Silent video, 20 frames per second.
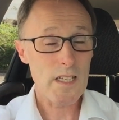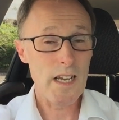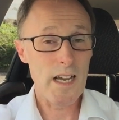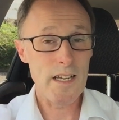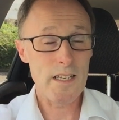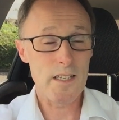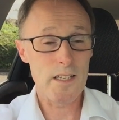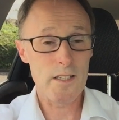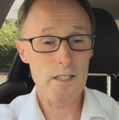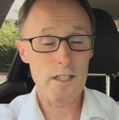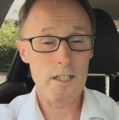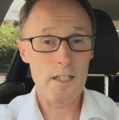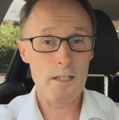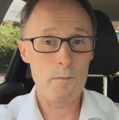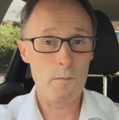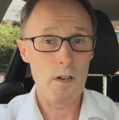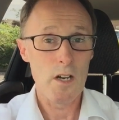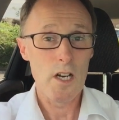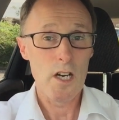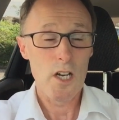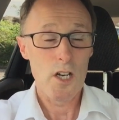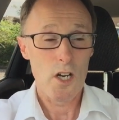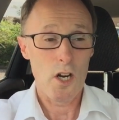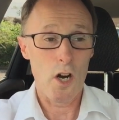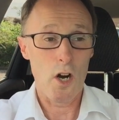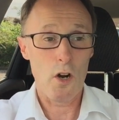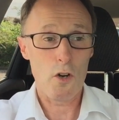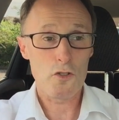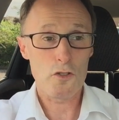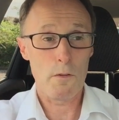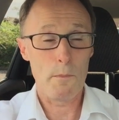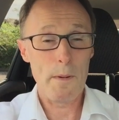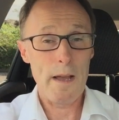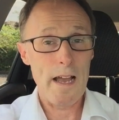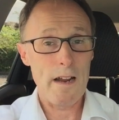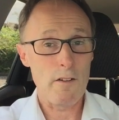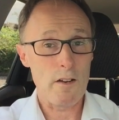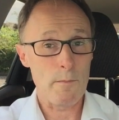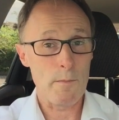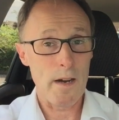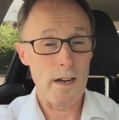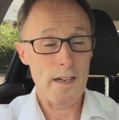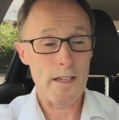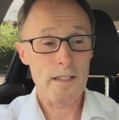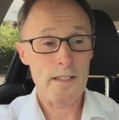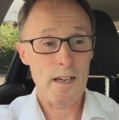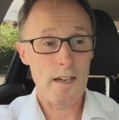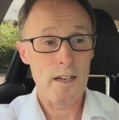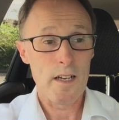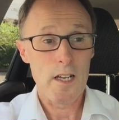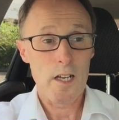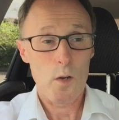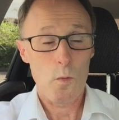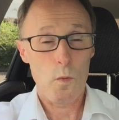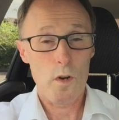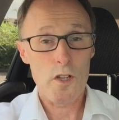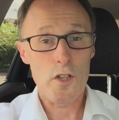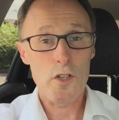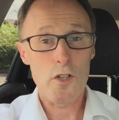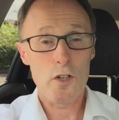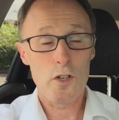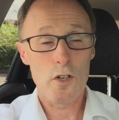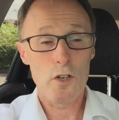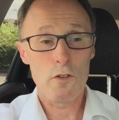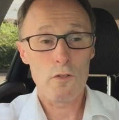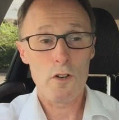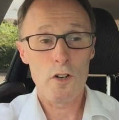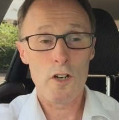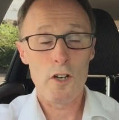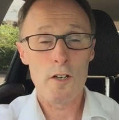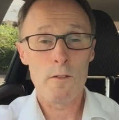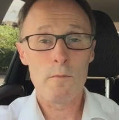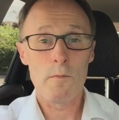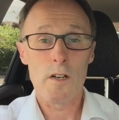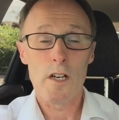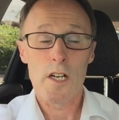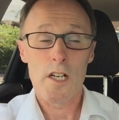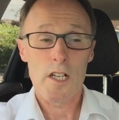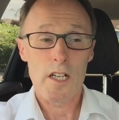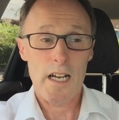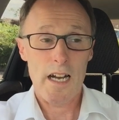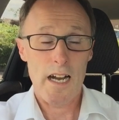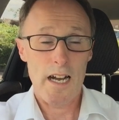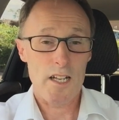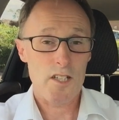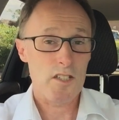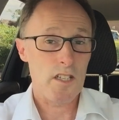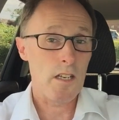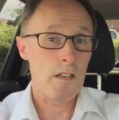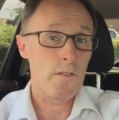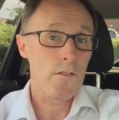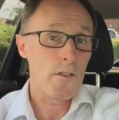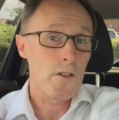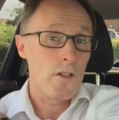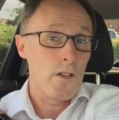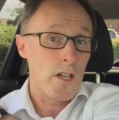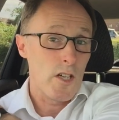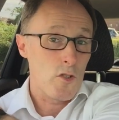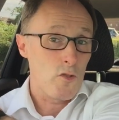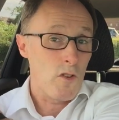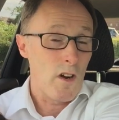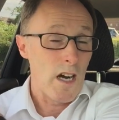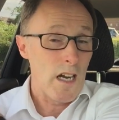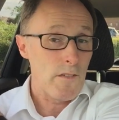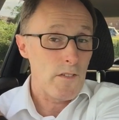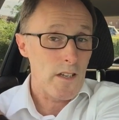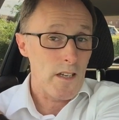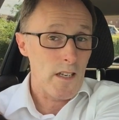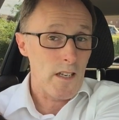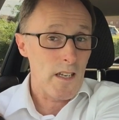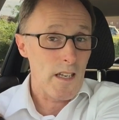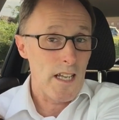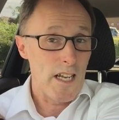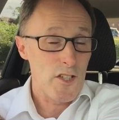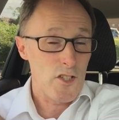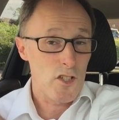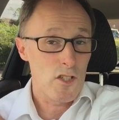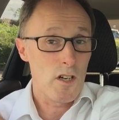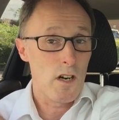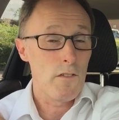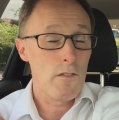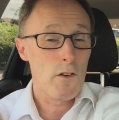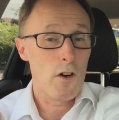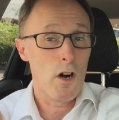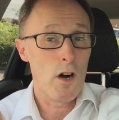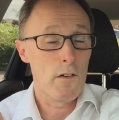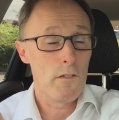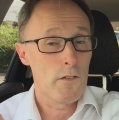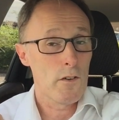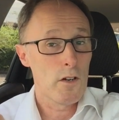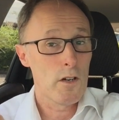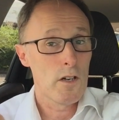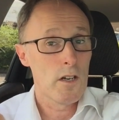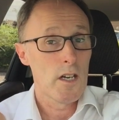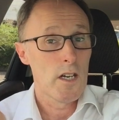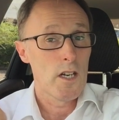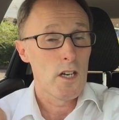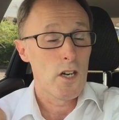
And also bear in mind that when you're asking for a driving lesson off a